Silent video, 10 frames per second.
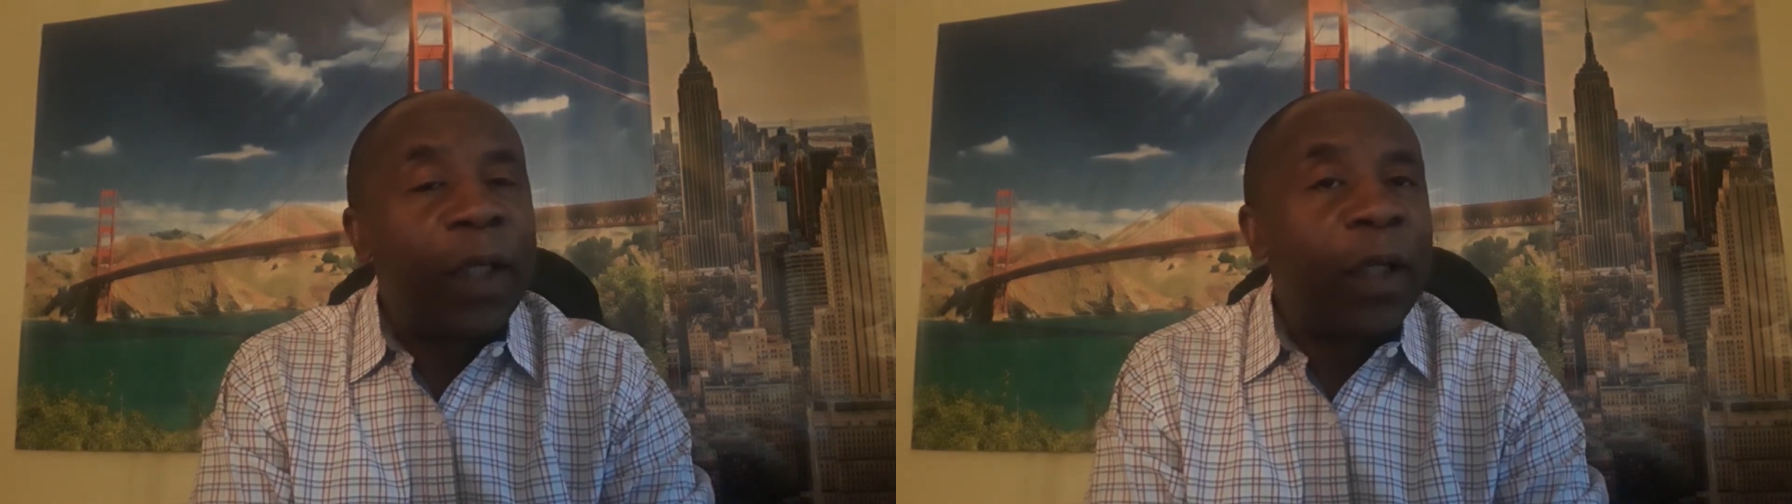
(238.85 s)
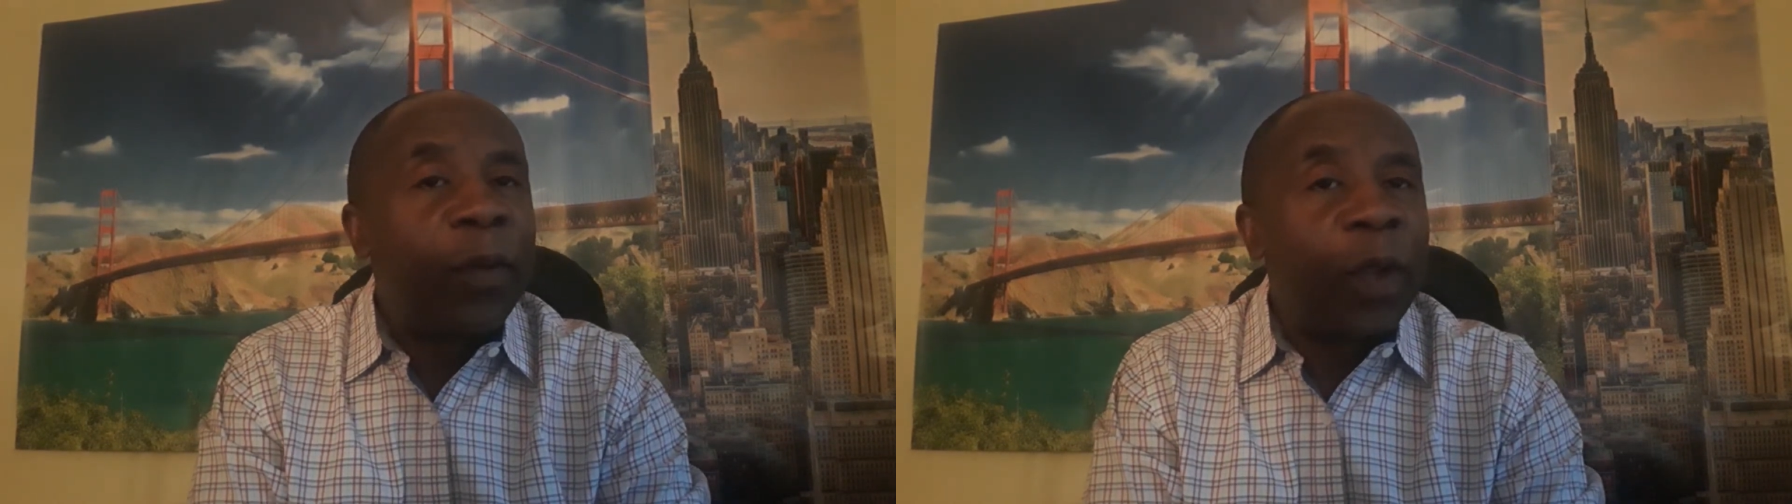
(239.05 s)

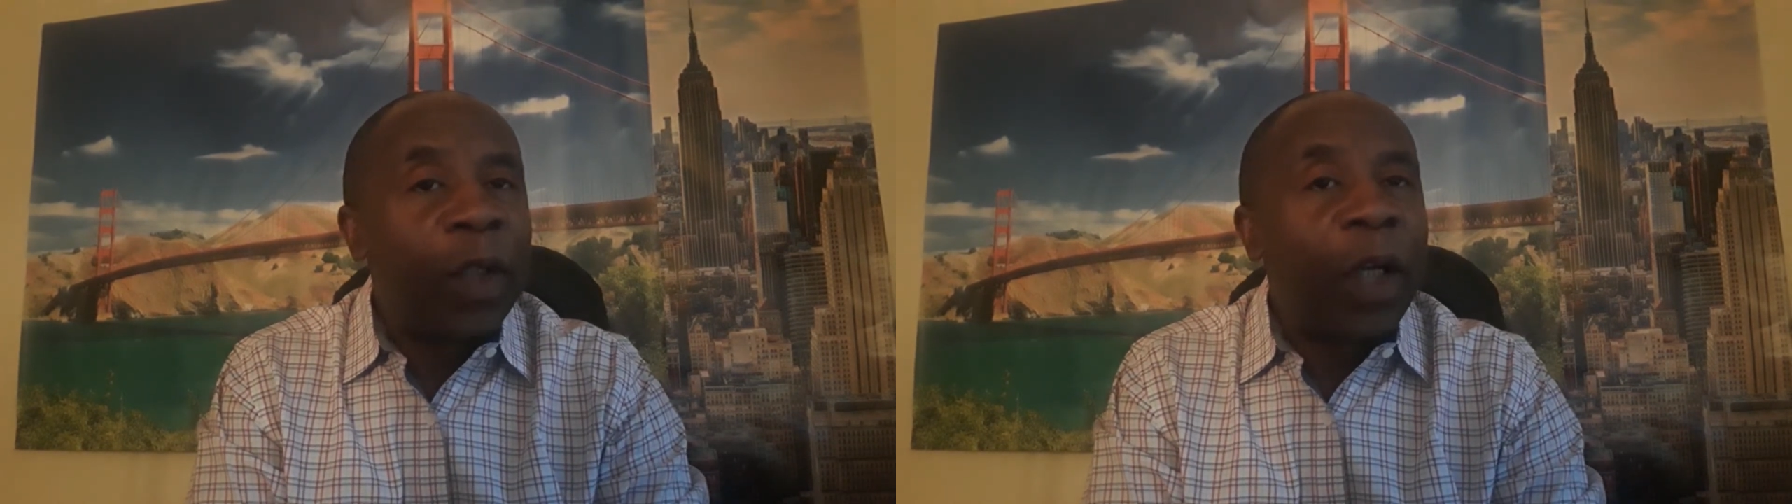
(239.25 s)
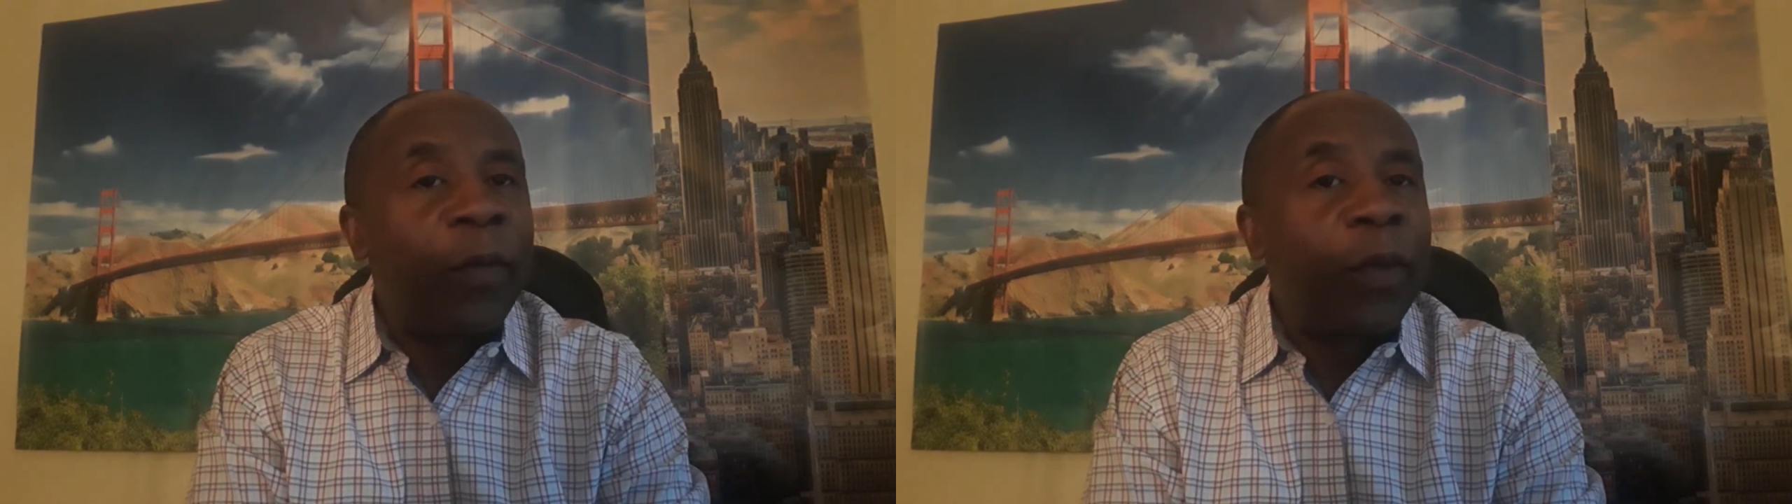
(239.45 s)
that we
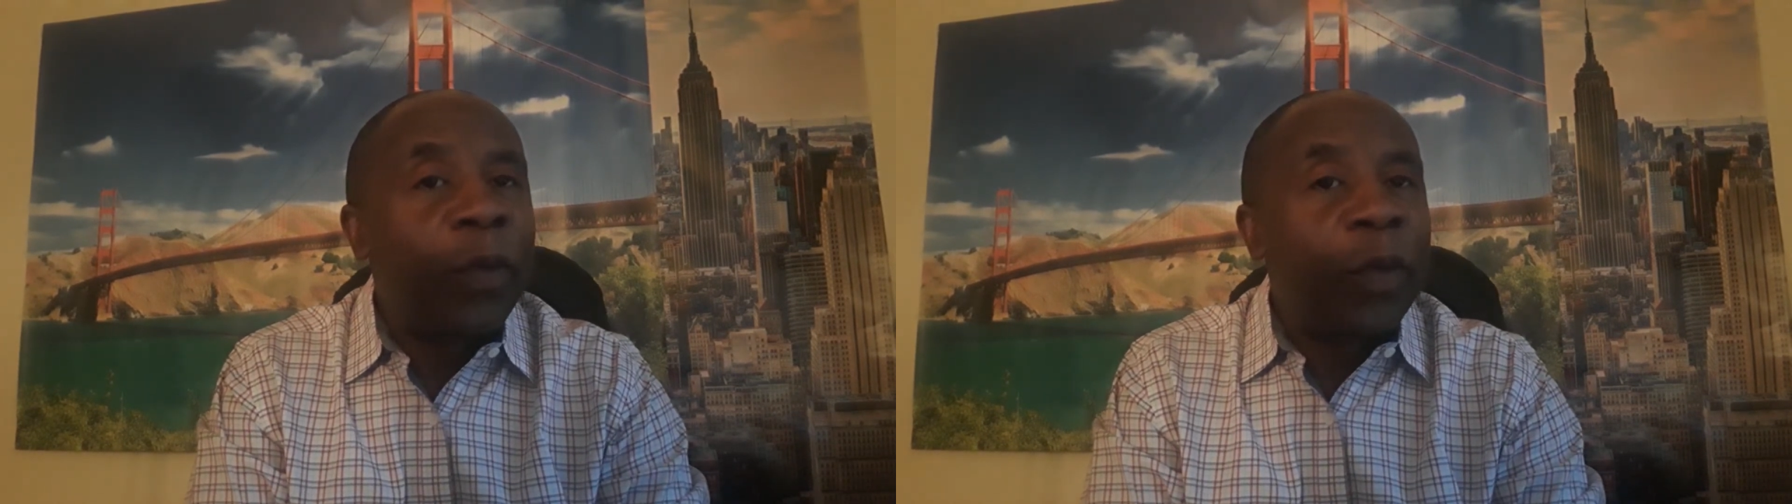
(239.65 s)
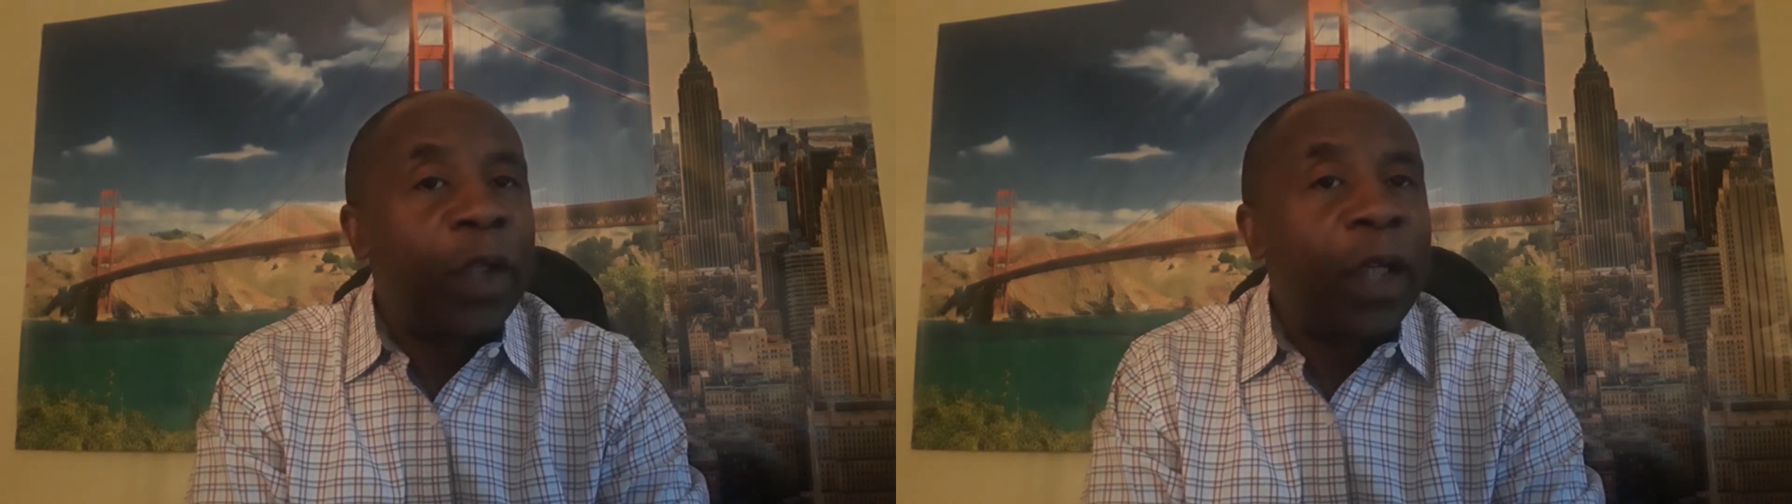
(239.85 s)
have
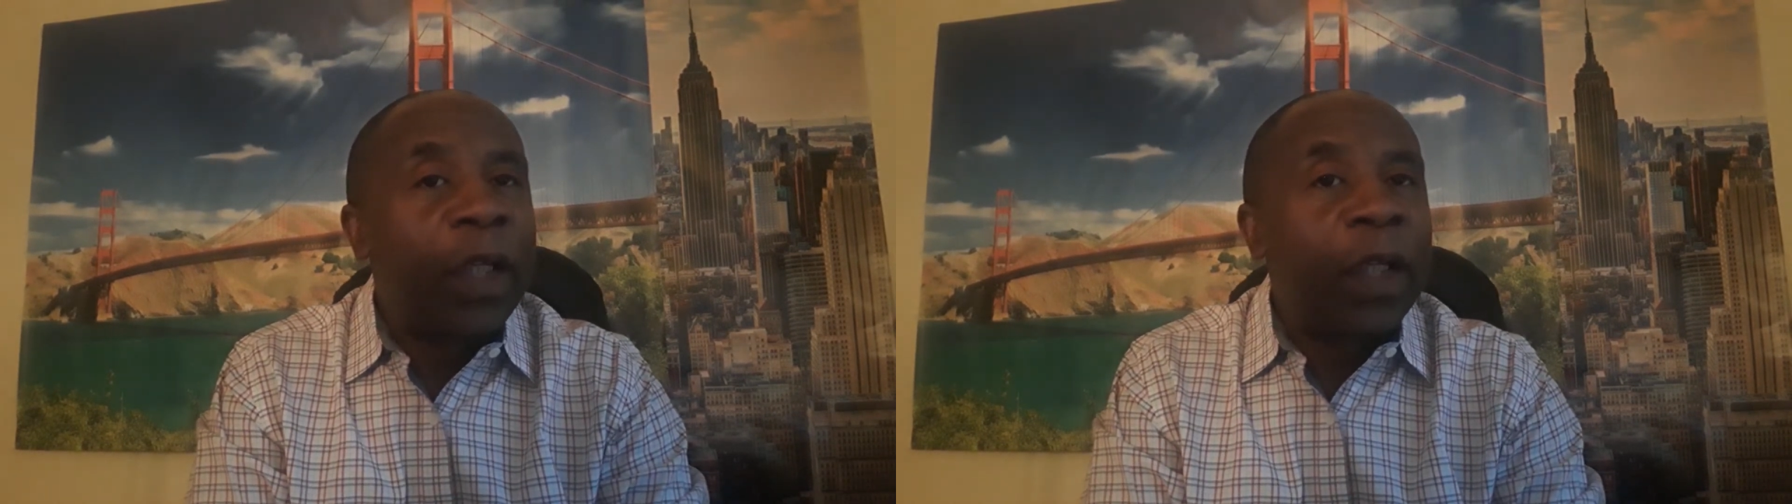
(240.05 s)
to start